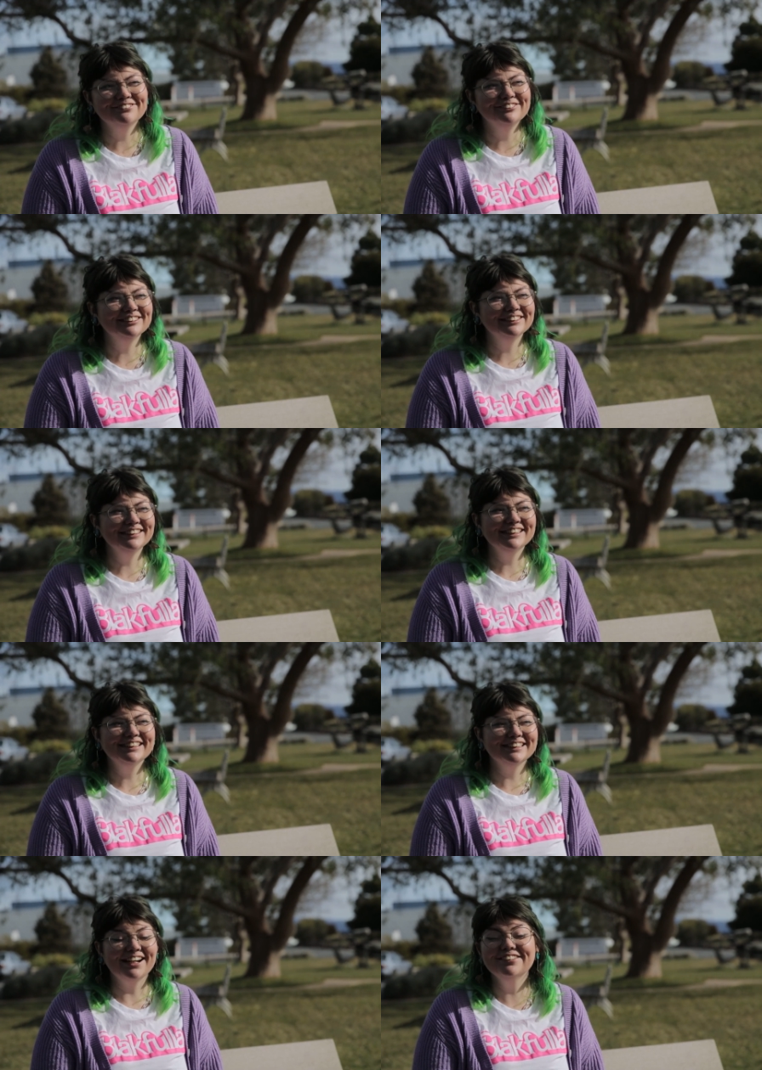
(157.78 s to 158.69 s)

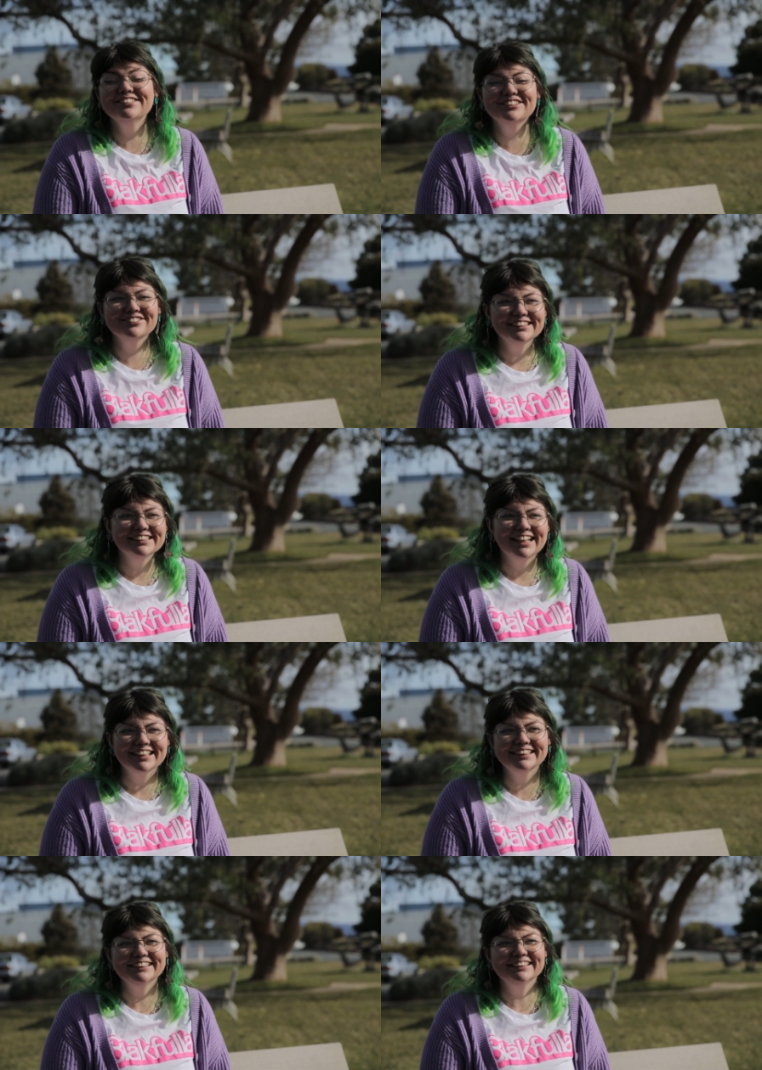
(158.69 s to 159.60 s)
was, I was really
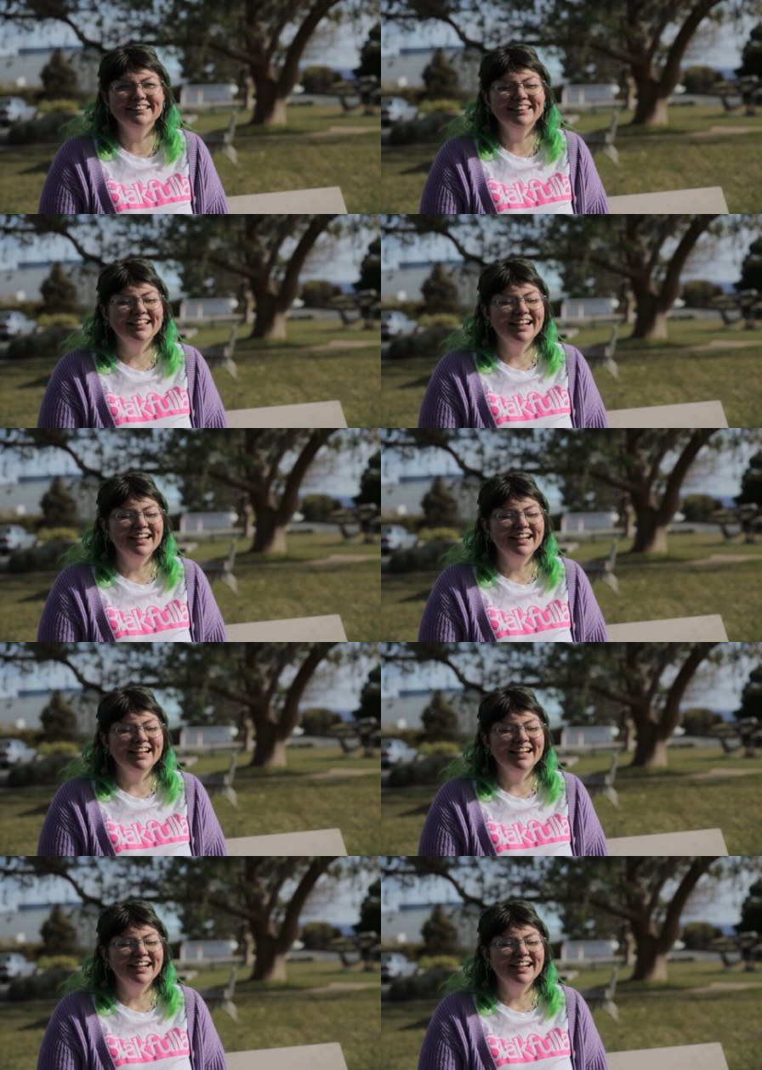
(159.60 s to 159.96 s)
lucky.